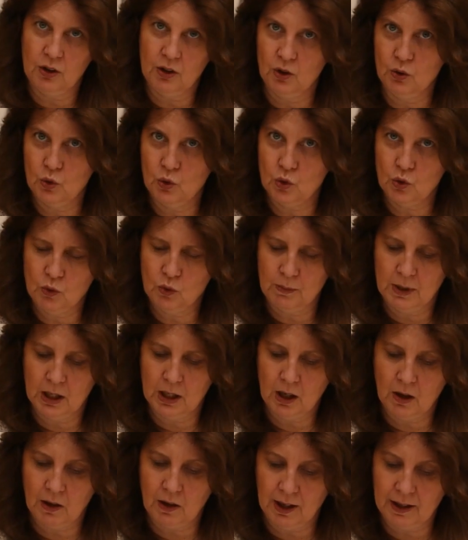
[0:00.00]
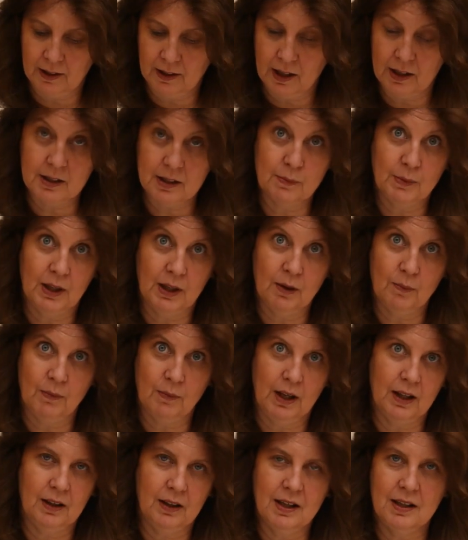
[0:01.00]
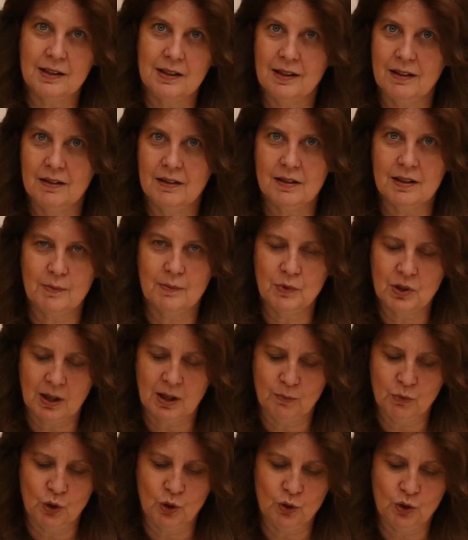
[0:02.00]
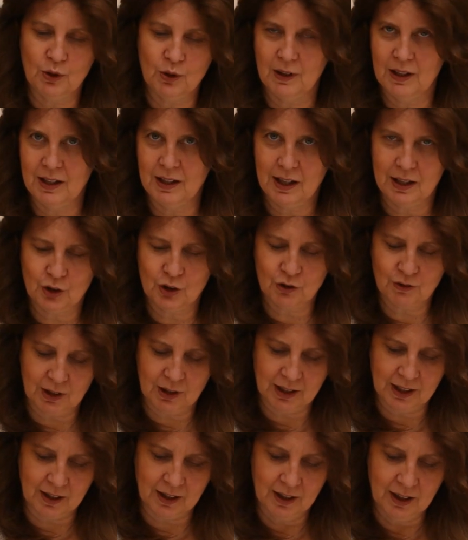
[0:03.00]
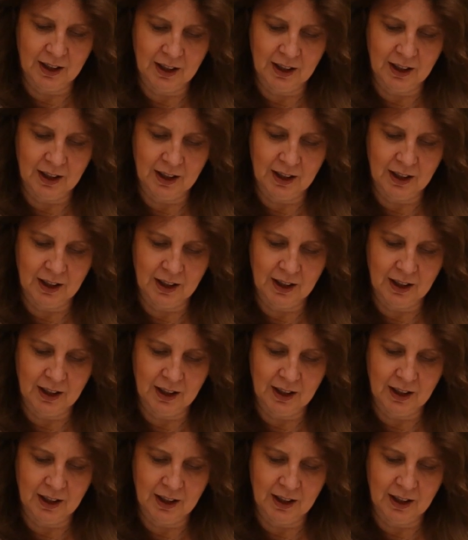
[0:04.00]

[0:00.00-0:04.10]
You saw me go like that to begin with. It's sometimes you do it naturally.